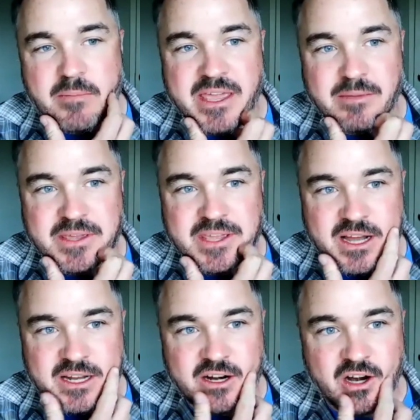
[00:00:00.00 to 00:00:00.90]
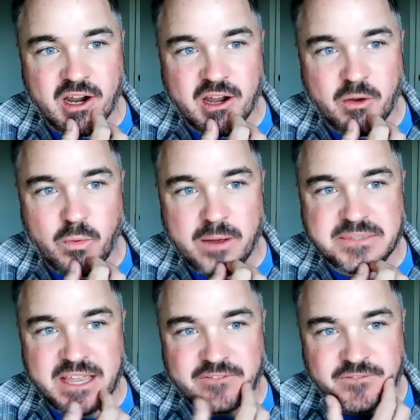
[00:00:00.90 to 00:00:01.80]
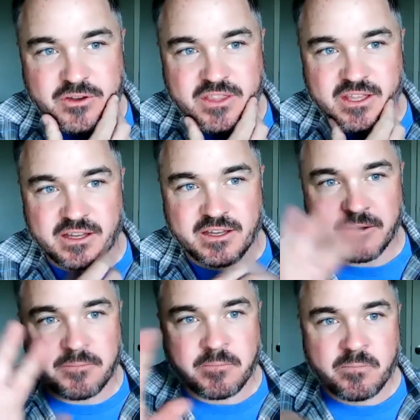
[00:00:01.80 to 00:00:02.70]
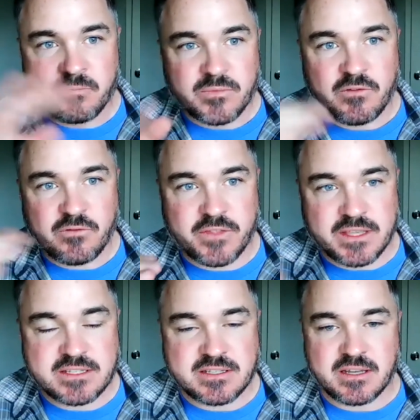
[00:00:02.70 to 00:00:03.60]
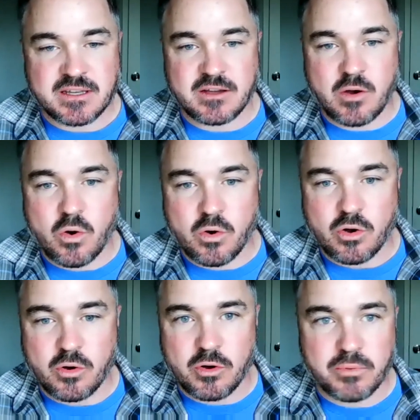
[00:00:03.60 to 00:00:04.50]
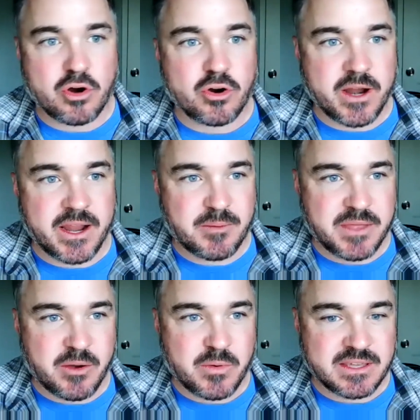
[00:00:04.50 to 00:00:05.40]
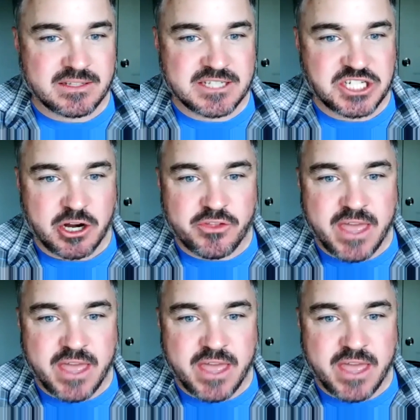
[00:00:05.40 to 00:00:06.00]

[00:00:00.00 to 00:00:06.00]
maybe on our uh, website for the for this uh, whole program that we can share